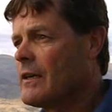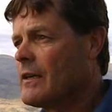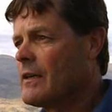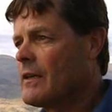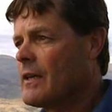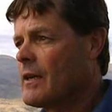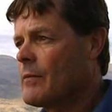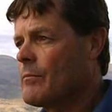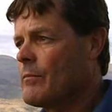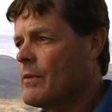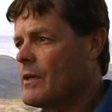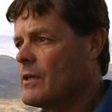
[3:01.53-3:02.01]

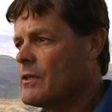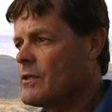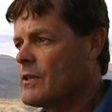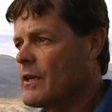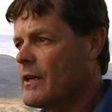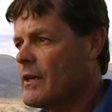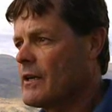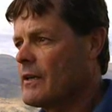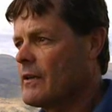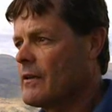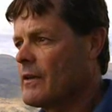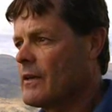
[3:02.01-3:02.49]
That means
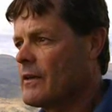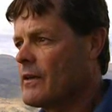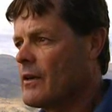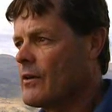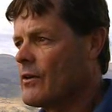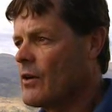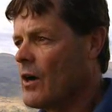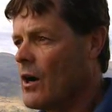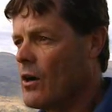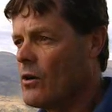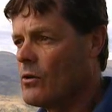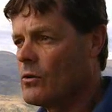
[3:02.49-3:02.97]
they
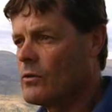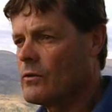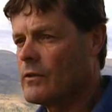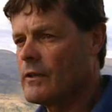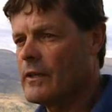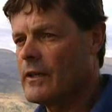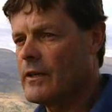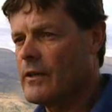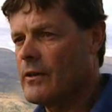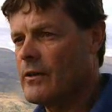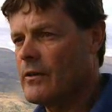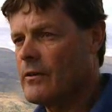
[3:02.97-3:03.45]
don't hold
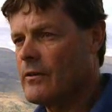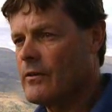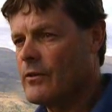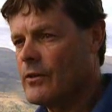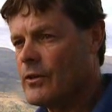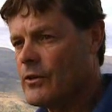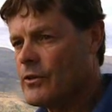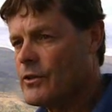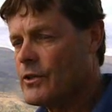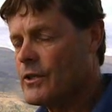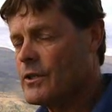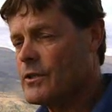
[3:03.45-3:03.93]
their
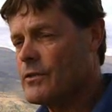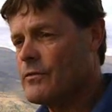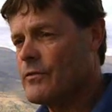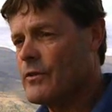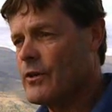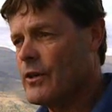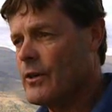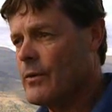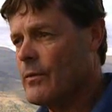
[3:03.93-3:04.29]
nutrients very